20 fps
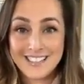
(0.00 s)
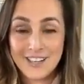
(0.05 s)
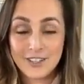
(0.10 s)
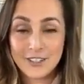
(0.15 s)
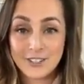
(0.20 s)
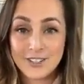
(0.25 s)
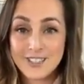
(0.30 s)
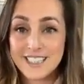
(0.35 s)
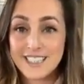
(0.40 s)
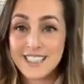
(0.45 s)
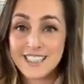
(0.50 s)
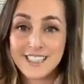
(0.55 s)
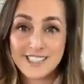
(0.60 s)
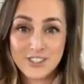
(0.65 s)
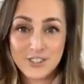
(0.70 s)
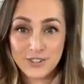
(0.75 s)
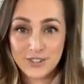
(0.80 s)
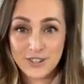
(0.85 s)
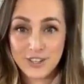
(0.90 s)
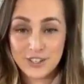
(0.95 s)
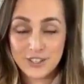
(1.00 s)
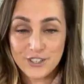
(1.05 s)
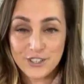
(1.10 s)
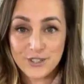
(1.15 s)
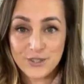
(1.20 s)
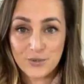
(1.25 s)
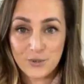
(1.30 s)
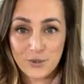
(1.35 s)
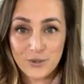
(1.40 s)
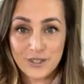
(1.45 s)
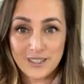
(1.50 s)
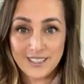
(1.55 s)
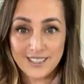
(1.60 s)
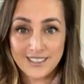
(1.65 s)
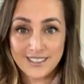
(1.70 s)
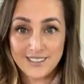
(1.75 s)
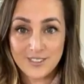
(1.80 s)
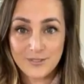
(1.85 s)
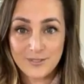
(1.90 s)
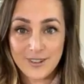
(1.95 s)
Now, your skin is your largest
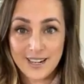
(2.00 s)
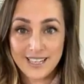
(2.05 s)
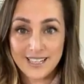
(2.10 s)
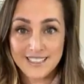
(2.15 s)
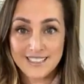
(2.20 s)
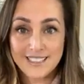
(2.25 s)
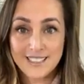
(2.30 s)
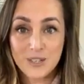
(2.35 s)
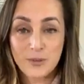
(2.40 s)
organ, right?